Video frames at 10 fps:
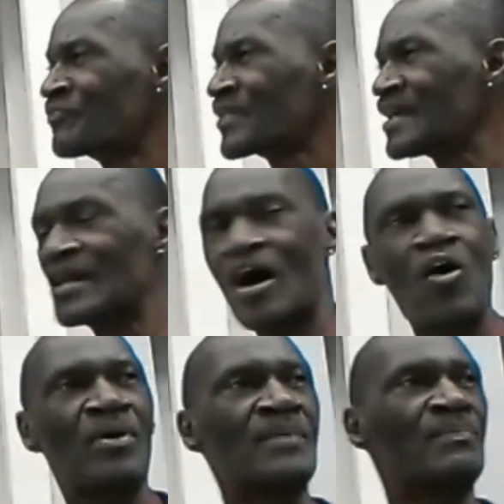you know,
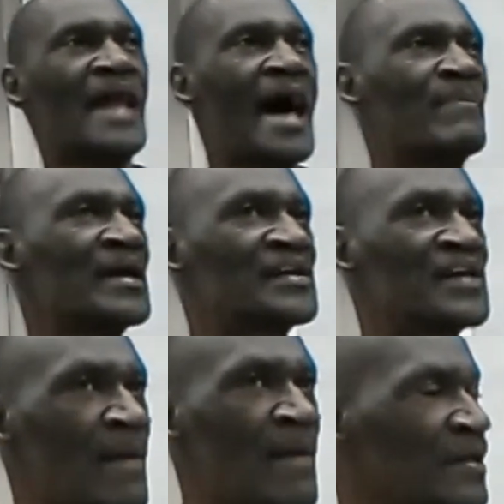but but I've been
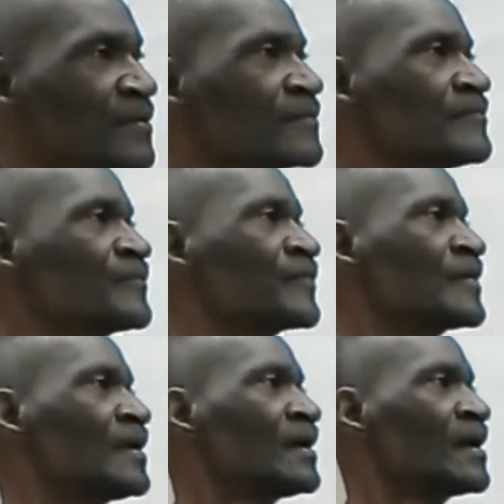coming.
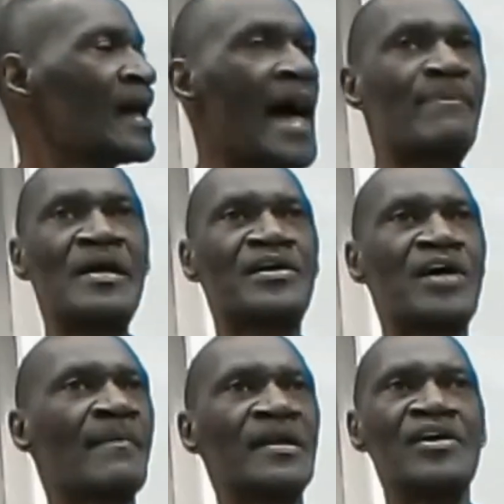I've been
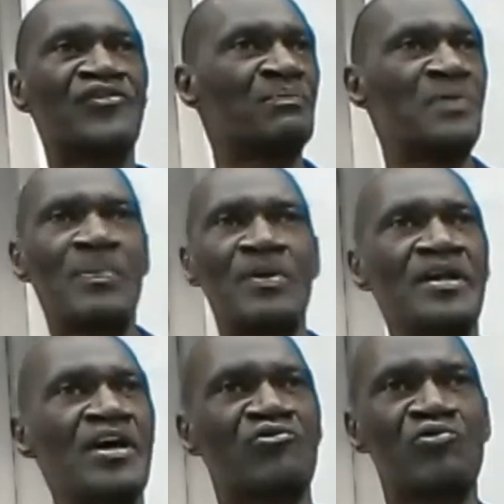coming, and some people in
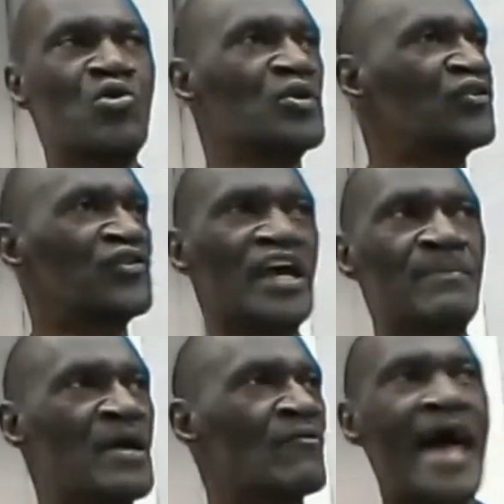this room that seen
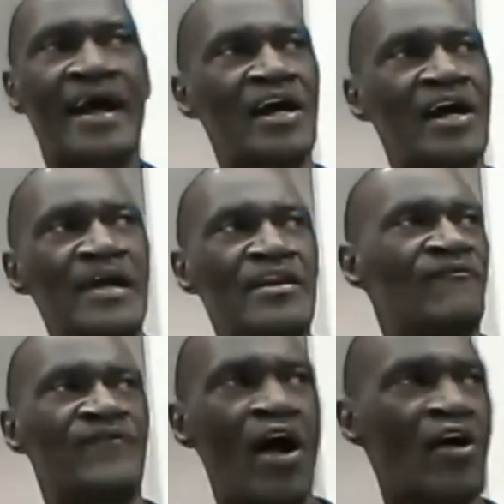me when I come in the
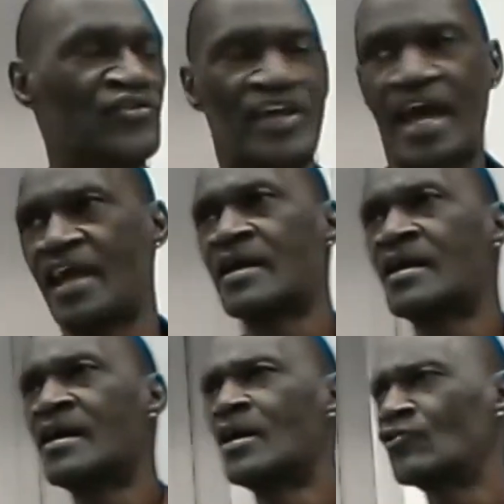first day.
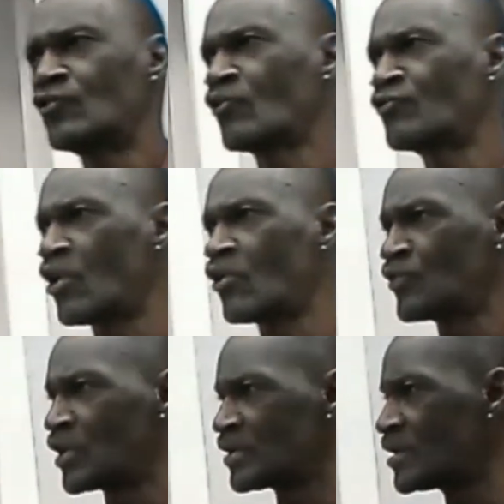So, so,
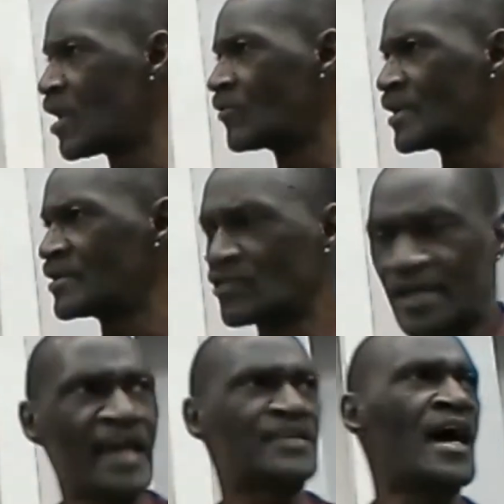so, you know, you
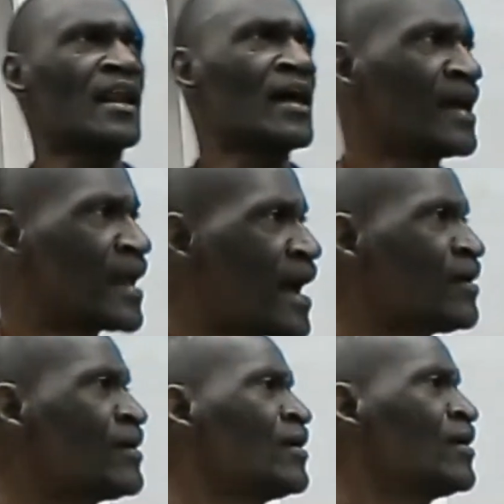can't tell a NA
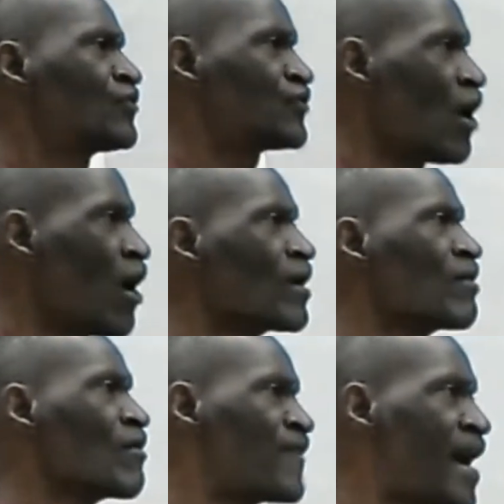story
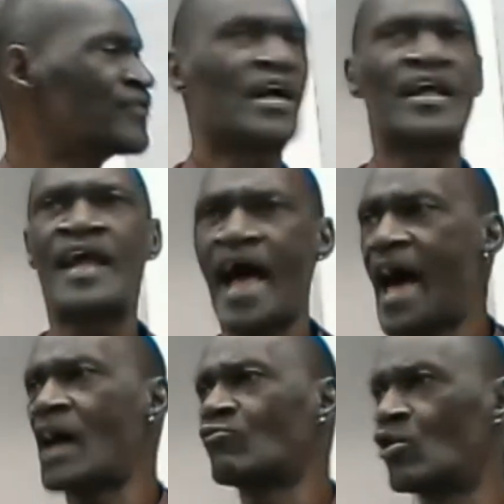without telling
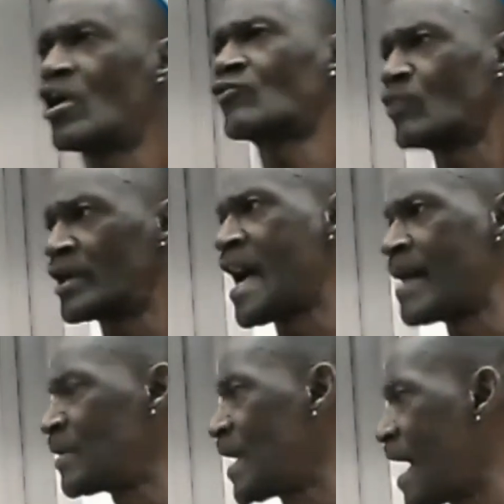how it was, what
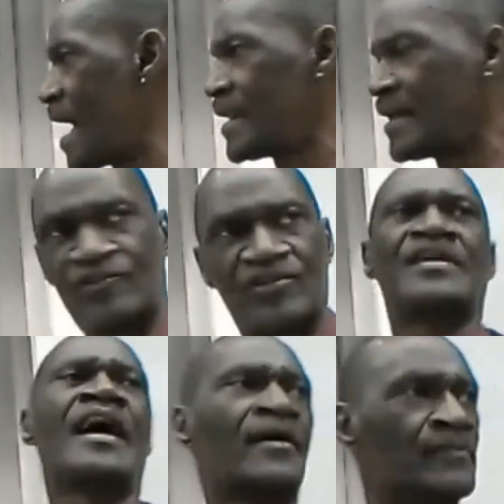happened, how it is today.